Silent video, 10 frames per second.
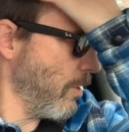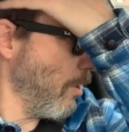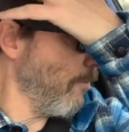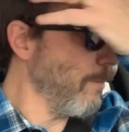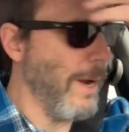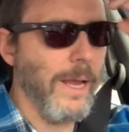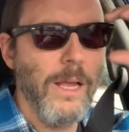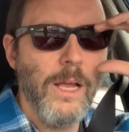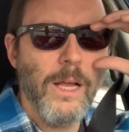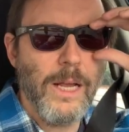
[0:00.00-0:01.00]
So for my
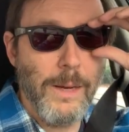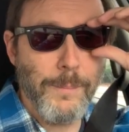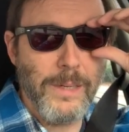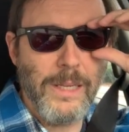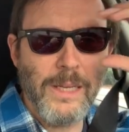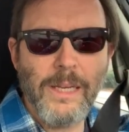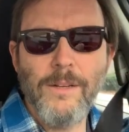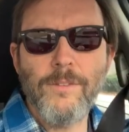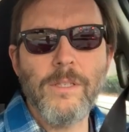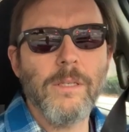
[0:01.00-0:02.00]
company that
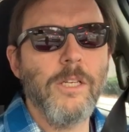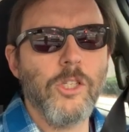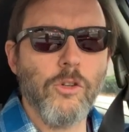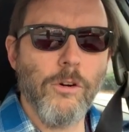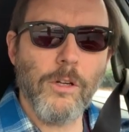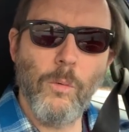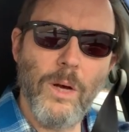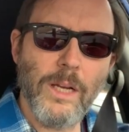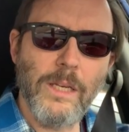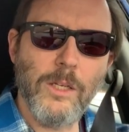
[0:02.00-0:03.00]
gives historical
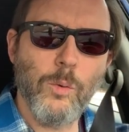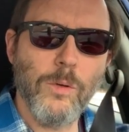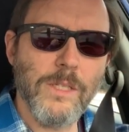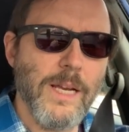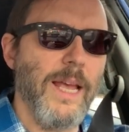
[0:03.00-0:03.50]
walking tours,